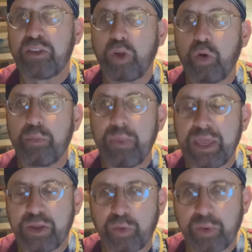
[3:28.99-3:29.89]
don't
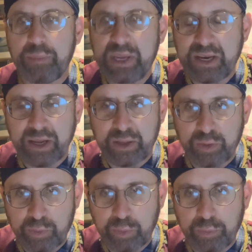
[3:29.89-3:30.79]
make your Amida,
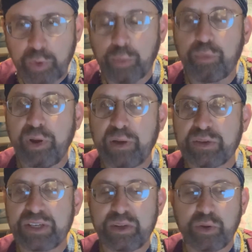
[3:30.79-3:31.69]
your
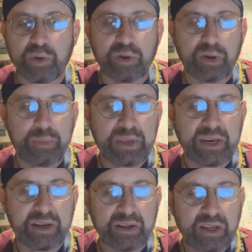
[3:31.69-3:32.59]
prayers and your
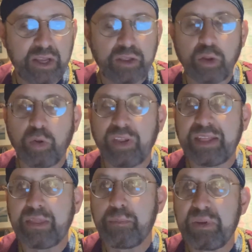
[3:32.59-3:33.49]
Amida, don't
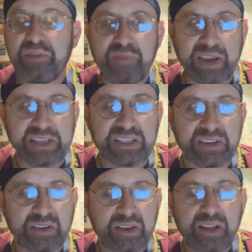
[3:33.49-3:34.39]
let them be fixed.